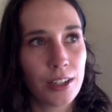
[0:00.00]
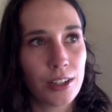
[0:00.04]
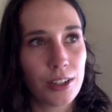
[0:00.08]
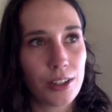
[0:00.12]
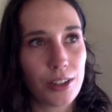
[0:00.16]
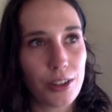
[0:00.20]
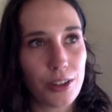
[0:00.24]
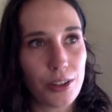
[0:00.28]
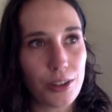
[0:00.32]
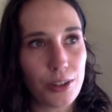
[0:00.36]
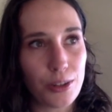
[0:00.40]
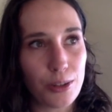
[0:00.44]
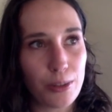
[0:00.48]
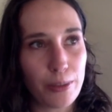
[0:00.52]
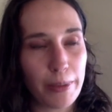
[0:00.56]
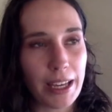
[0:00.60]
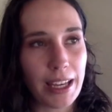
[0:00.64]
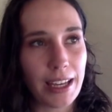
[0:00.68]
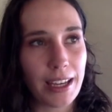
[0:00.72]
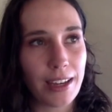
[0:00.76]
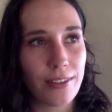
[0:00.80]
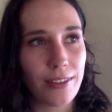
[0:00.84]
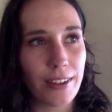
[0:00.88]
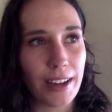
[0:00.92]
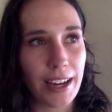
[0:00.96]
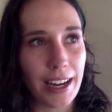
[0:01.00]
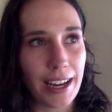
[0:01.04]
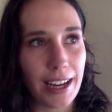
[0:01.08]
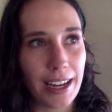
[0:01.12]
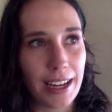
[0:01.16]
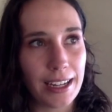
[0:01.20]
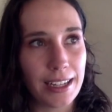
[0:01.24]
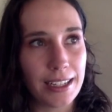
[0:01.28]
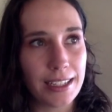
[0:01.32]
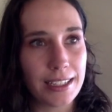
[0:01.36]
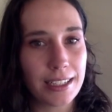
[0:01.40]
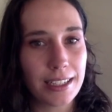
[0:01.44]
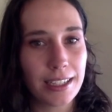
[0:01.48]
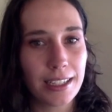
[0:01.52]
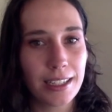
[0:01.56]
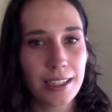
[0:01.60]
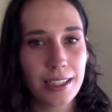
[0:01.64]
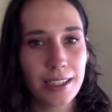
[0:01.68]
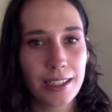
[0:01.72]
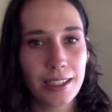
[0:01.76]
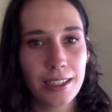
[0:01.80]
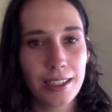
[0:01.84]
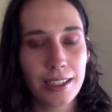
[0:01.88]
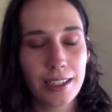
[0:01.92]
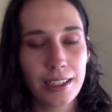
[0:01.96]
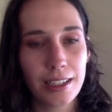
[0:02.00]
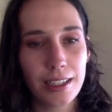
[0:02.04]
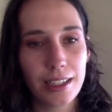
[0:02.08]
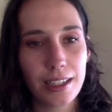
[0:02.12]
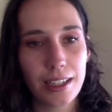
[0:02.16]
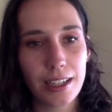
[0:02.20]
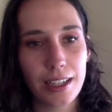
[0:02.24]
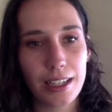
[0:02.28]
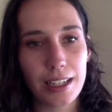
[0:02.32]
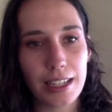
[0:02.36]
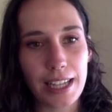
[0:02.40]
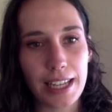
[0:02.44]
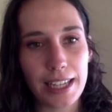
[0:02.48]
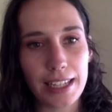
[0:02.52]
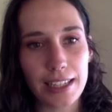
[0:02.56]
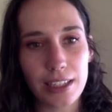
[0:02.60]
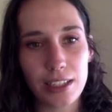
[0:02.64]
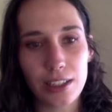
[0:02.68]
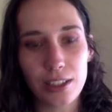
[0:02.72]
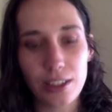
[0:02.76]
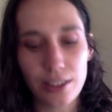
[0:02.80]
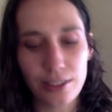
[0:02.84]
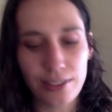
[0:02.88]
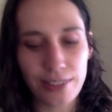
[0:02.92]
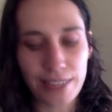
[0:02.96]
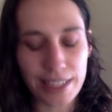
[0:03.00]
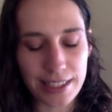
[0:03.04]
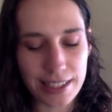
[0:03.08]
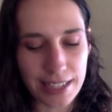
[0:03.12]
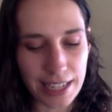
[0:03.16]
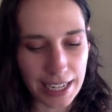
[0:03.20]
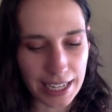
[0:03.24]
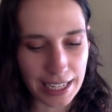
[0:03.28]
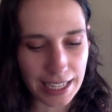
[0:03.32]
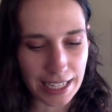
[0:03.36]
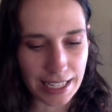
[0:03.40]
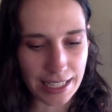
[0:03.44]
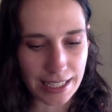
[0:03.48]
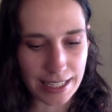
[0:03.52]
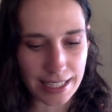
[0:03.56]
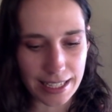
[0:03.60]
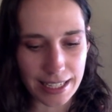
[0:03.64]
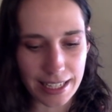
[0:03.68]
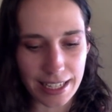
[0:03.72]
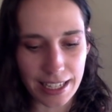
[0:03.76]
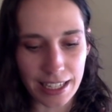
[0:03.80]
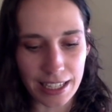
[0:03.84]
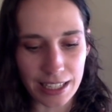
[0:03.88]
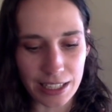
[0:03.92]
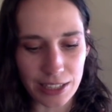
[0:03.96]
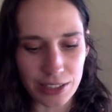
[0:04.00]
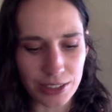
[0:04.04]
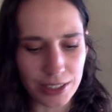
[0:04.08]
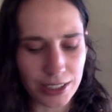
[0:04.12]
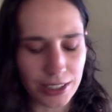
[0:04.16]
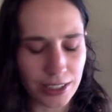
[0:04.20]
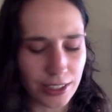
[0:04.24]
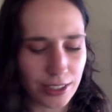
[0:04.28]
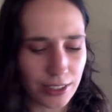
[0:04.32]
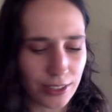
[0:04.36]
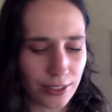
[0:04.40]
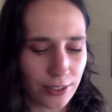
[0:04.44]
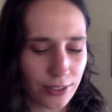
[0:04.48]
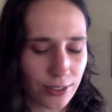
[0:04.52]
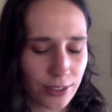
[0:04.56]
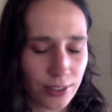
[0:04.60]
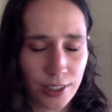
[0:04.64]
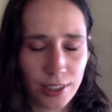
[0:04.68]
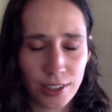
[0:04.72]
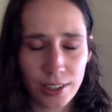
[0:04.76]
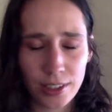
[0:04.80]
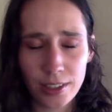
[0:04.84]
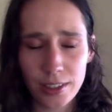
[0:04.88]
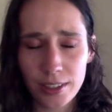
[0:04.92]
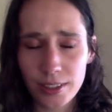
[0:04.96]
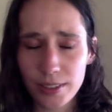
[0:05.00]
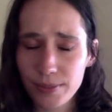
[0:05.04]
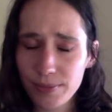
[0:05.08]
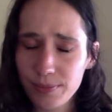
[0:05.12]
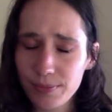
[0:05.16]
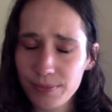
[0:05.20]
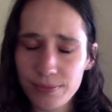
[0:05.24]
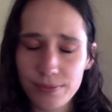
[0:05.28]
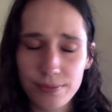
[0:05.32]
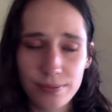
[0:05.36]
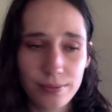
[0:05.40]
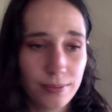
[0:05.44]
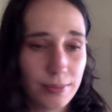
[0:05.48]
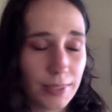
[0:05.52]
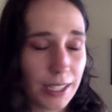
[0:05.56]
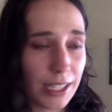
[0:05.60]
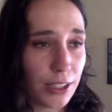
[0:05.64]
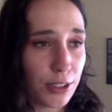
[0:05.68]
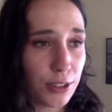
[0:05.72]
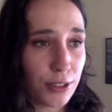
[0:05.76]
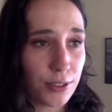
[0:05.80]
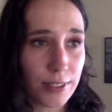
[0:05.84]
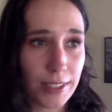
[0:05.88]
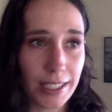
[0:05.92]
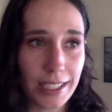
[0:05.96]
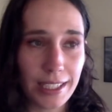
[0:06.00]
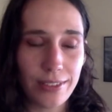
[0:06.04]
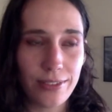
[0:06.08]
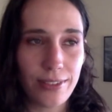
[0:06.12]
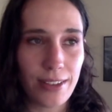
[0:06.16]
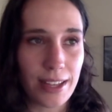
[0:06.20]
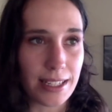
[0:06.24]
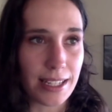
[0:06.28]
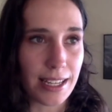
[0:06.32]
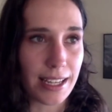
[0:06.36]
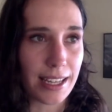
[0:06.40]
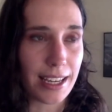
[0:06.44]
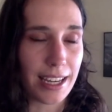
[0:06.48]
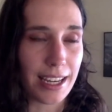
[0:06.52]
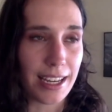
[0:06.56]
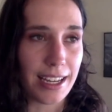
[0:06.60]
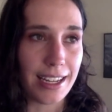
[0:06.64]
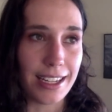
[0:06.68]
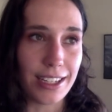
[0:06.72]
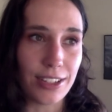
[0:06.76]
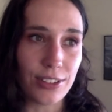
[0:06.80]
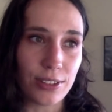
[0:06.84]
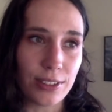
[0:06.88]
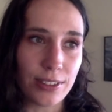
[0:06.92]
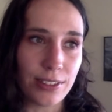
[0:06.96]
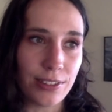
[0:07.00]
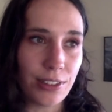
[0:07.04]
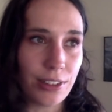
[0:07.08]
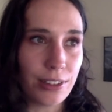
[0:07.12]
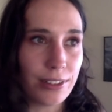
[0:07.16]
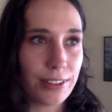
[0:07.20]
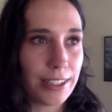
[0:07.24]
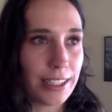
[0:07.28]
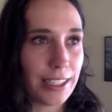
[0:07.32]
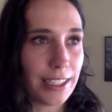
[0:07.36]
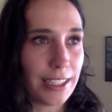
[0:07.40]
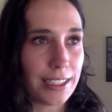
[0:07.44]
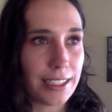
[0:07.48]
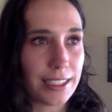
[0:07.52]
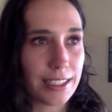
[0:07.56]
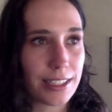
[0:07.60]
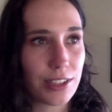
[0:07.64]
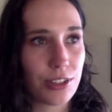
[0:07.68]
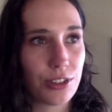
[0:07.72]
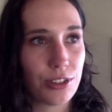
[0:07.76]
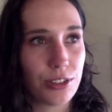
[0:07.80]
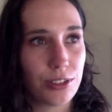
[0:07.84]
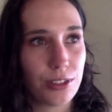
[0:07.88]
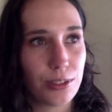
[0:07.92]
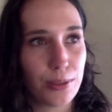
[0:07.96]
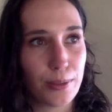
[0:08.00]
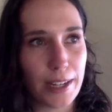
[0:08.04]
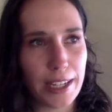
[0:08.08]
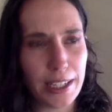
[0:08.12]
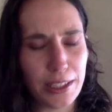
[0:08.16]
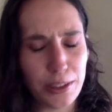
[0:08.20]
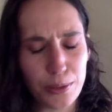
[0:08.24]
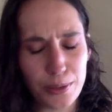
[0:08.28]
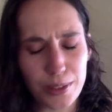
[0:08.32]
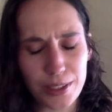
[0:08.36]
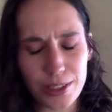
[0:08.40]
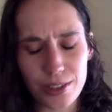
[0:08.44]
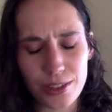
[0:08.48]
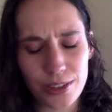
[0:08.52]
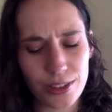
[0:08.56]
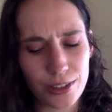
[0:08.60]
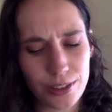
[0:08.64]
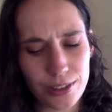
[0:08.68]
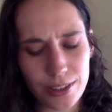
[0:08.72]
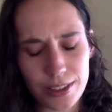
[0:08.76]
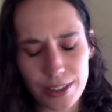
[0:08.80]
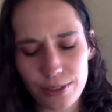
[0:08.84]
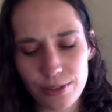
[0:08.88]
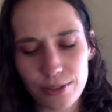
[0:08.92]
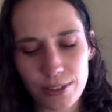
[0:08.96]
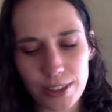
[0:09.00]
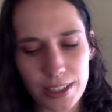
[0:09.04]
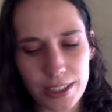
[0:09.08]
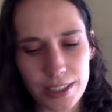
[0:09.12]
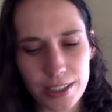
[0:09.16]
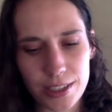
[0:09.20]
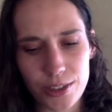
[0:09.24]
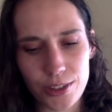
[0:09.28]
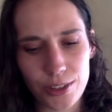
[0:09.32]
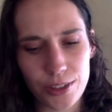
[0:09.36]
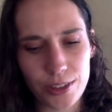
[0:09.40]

you may have had like a lot of anxiety as a kid, or a lot of grief as a kid, or not really understood why you were so different to